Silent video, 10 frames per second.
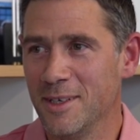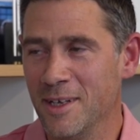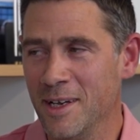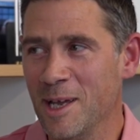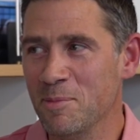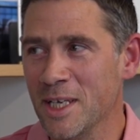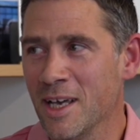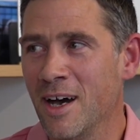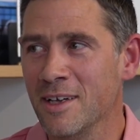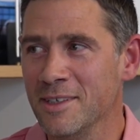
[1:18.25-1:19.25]
dynamic
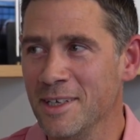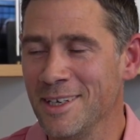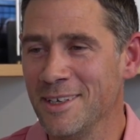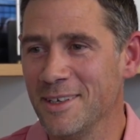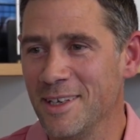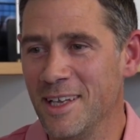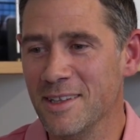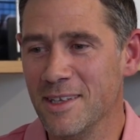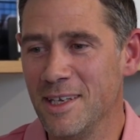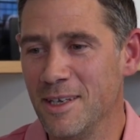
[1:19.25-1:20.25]
hardening
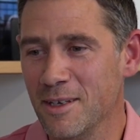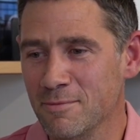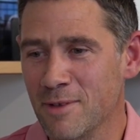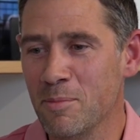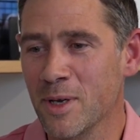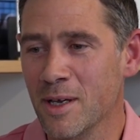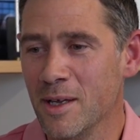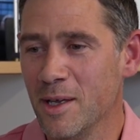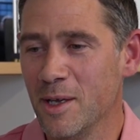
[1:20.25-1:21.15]
in the rubber,